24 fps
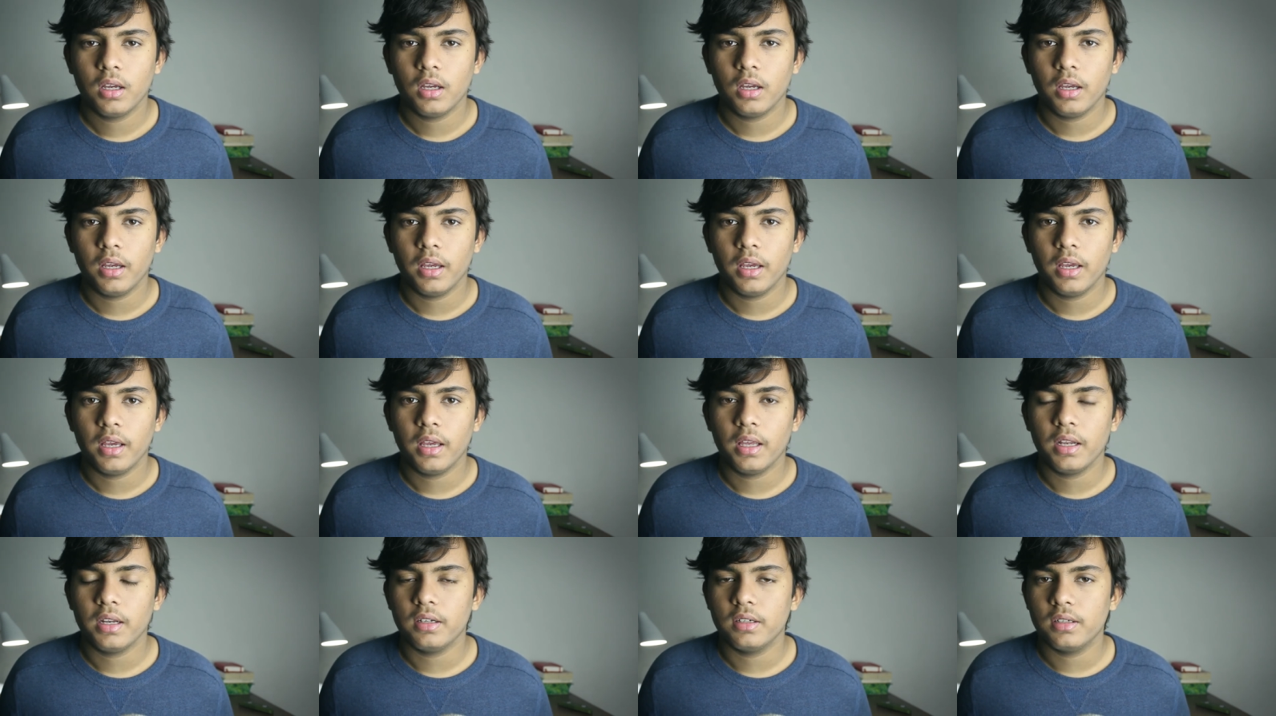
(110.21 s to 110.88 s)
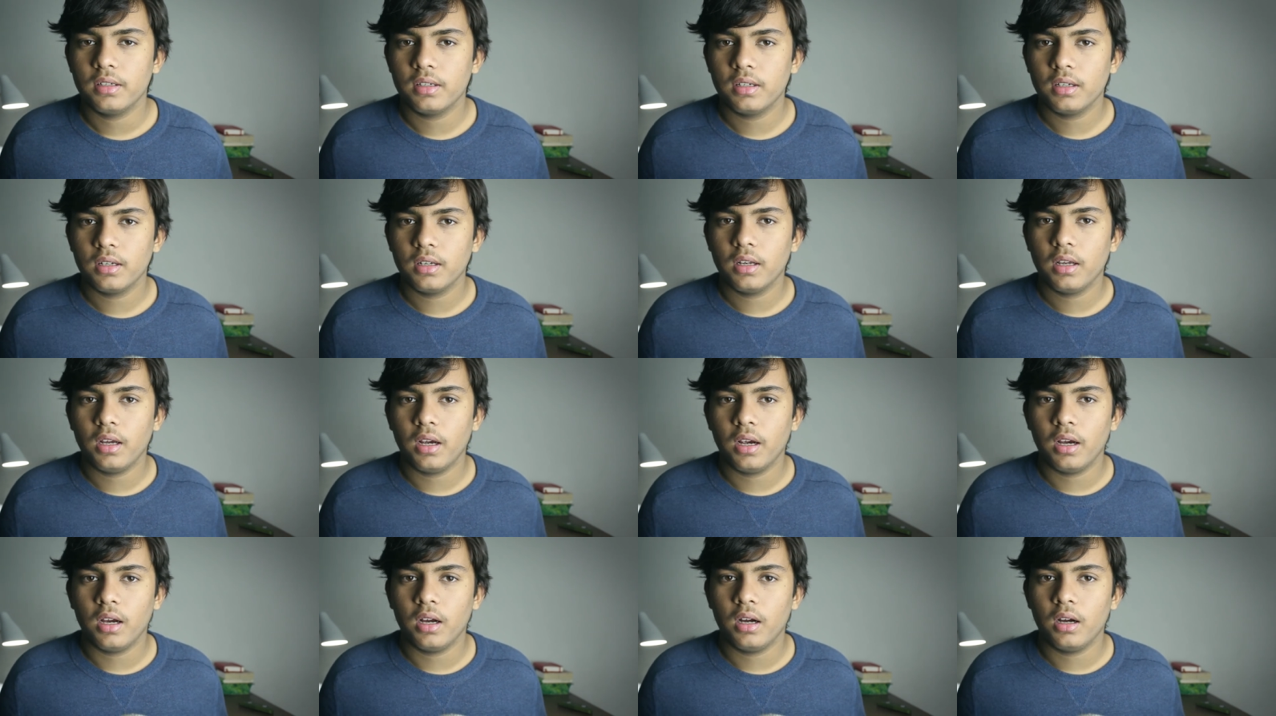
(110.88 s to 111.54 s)
and
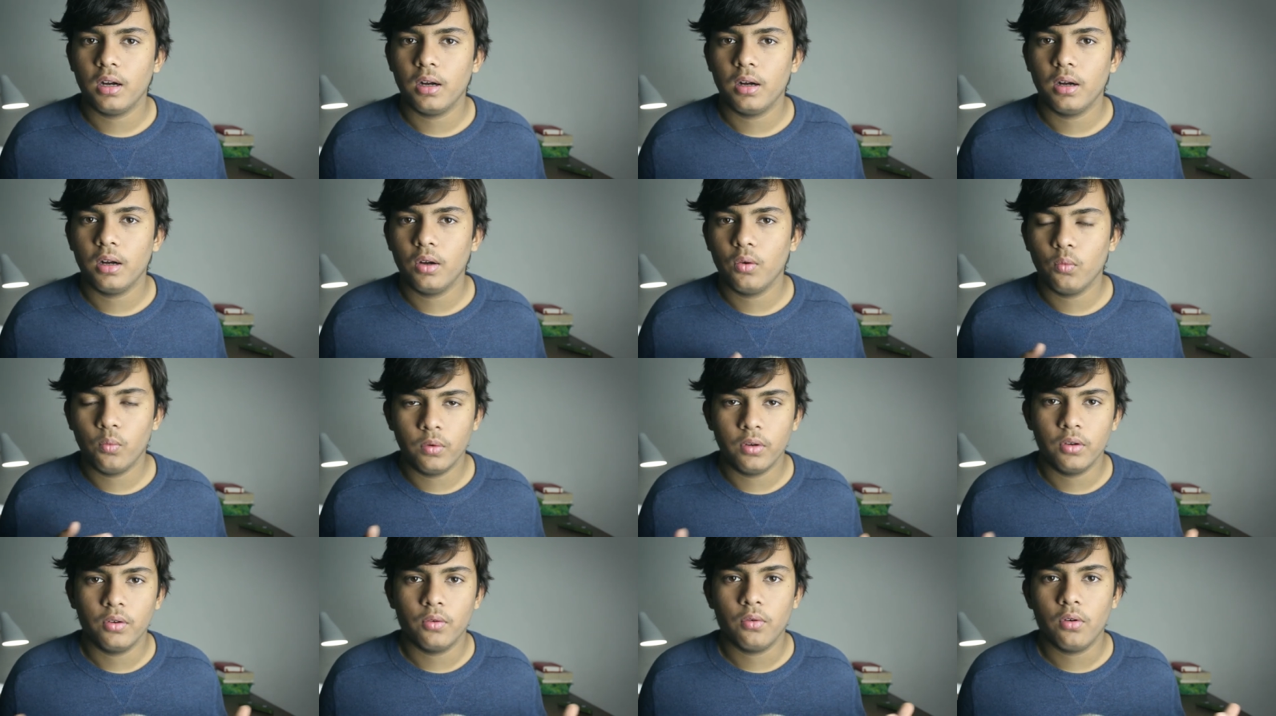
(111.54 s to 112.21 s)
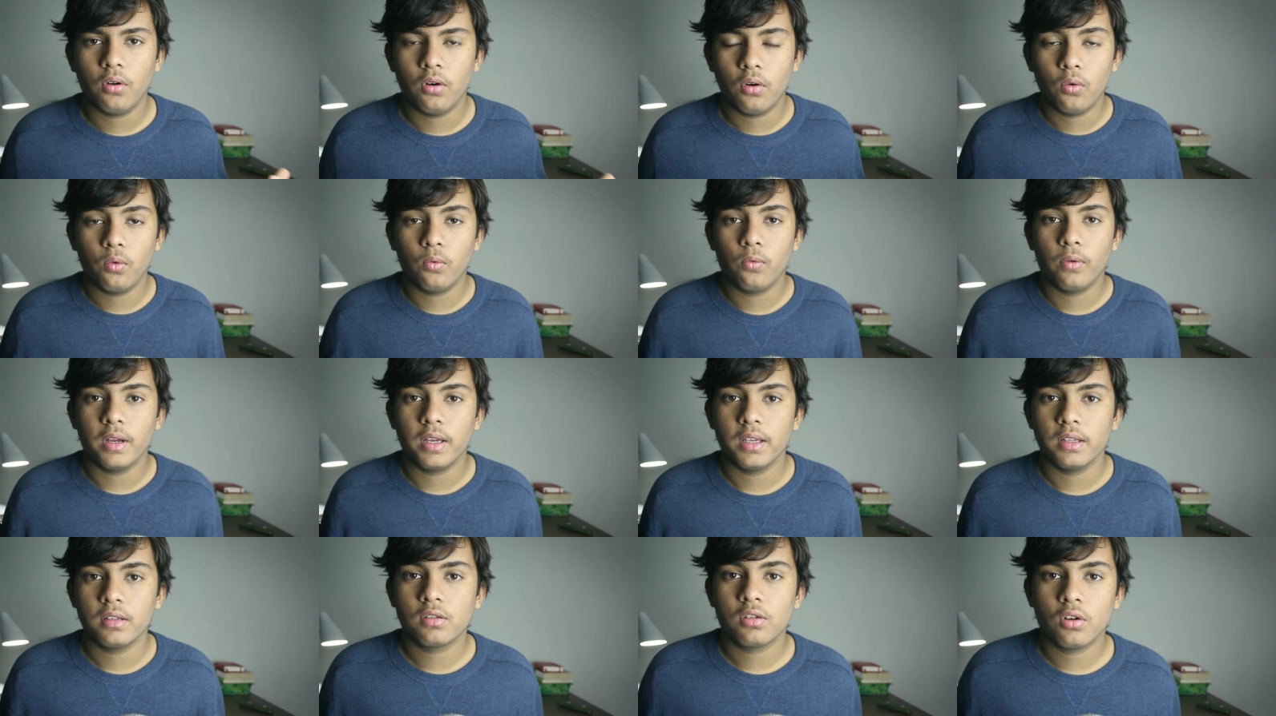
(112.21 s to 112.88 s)
uh, we were
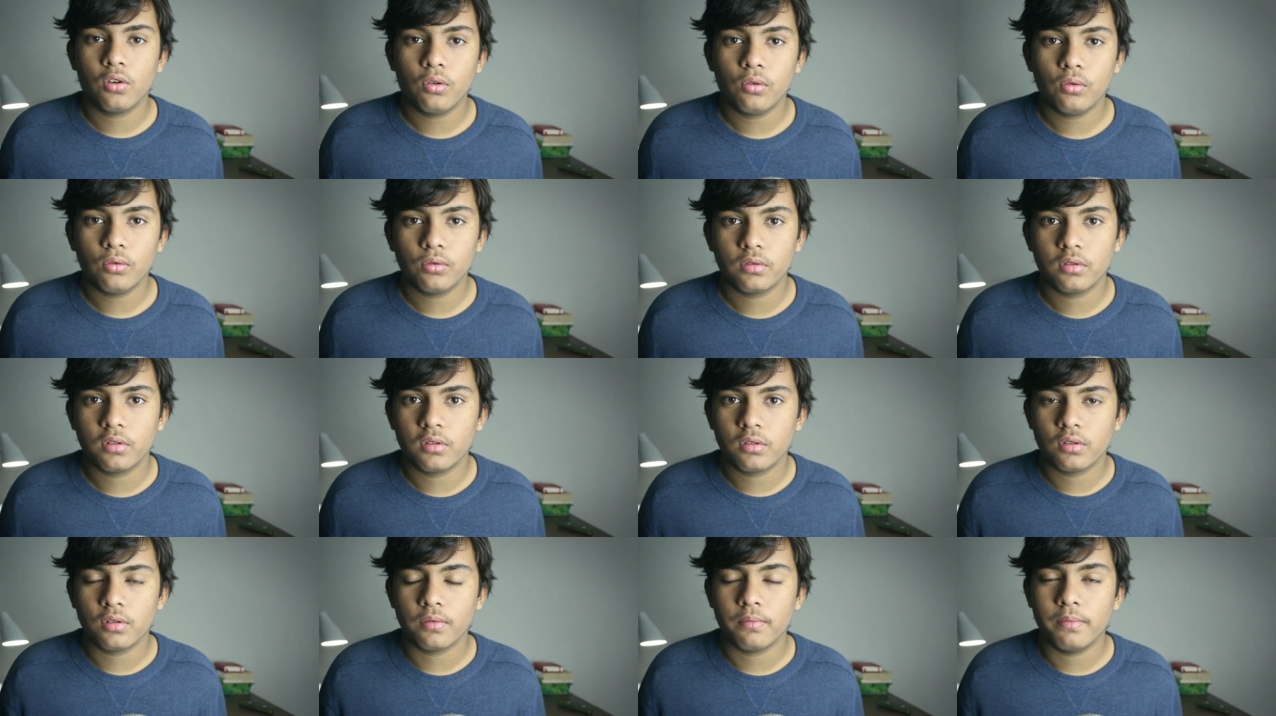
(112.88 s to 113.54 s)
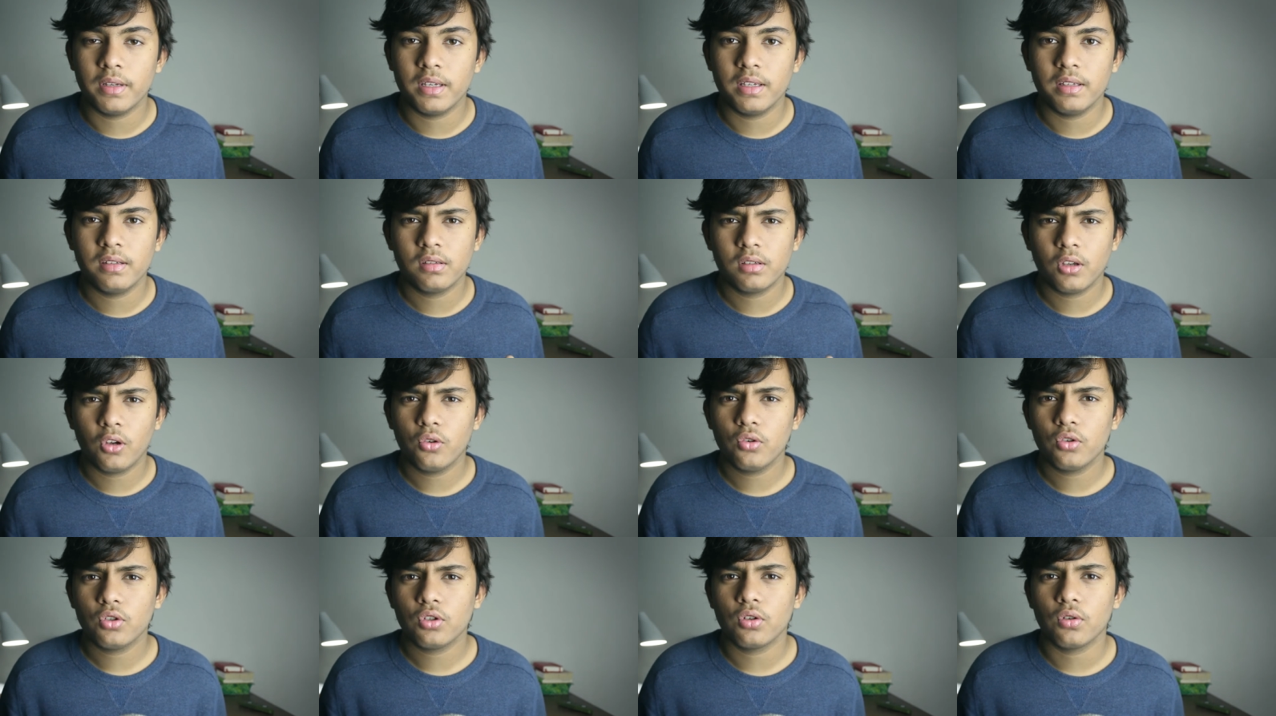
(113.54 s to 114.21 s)
always told to be
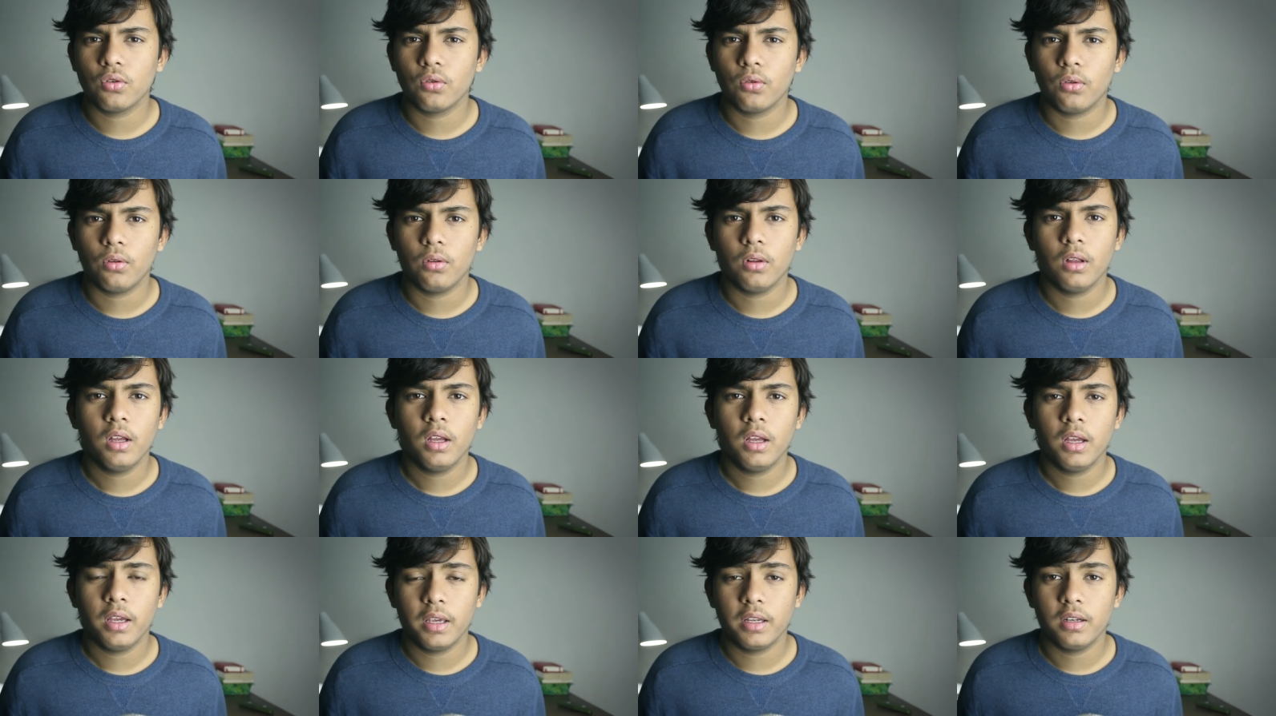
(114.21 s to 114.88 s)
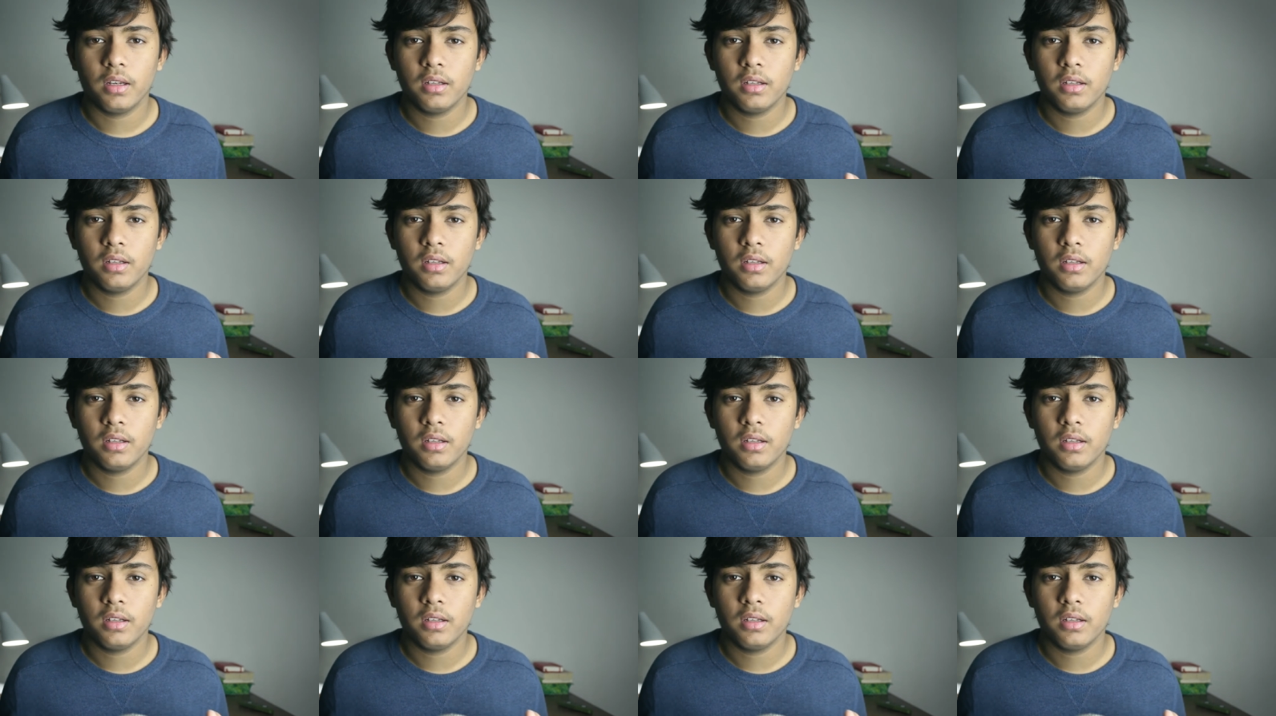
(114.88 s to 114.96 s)
social in,